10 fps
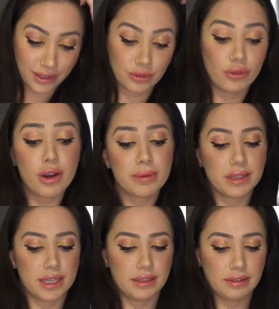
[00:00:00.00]
because
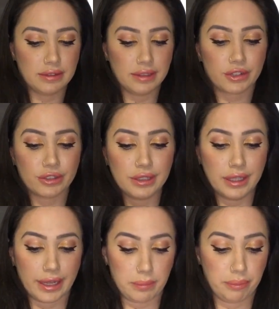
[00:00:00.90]
normally this is literally
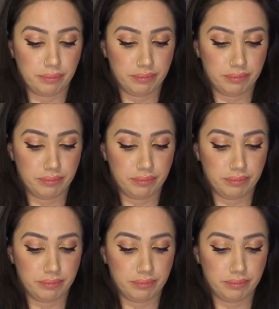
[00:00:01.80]
like a